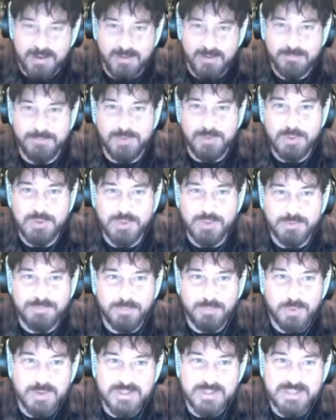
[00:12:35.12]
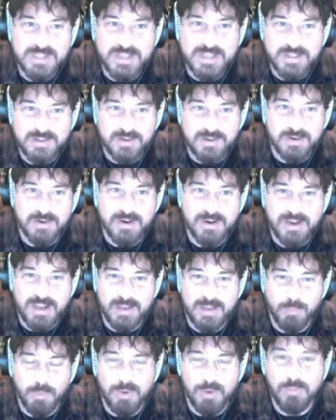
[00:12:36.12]
future for Seether,
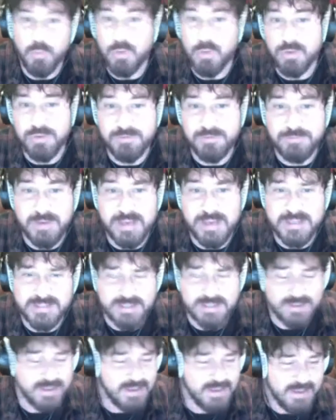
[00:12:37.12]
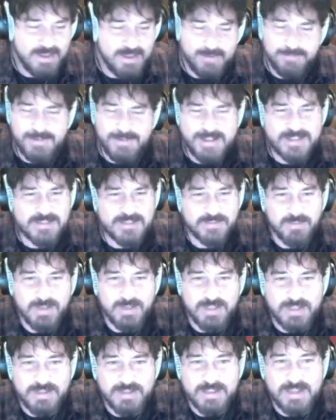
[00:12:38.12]
and what will the fans like. Fans
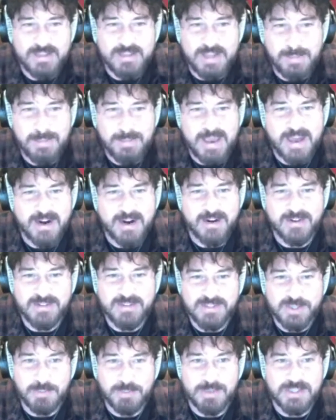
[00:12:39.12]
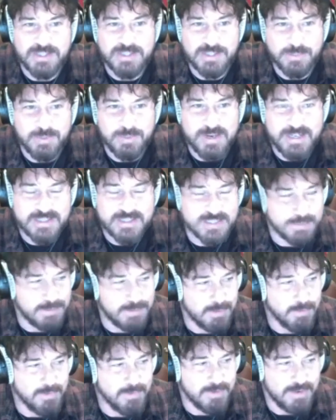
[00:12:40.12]
really, they matter so much to us. I
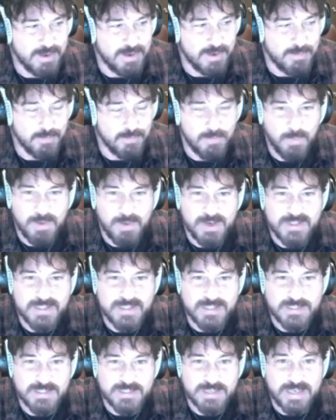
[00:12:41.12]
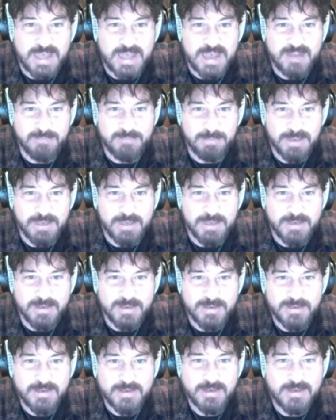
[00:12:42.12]
mean, we're such a live band,
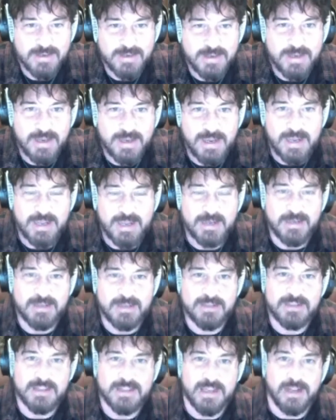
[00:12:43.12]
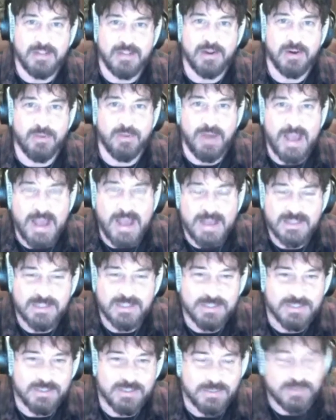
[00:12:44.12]
and seeing their
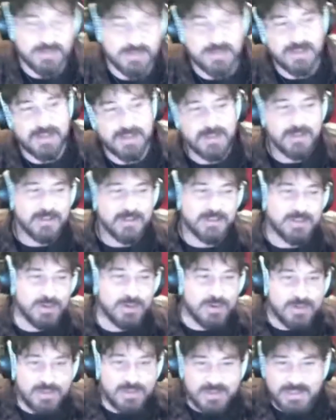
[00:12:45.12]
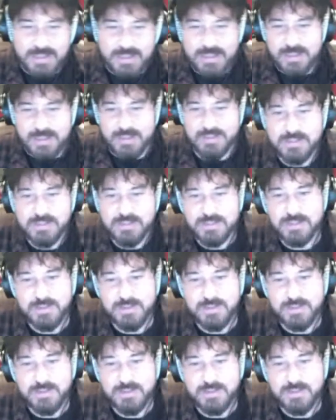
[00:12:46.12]
reactions on certain things,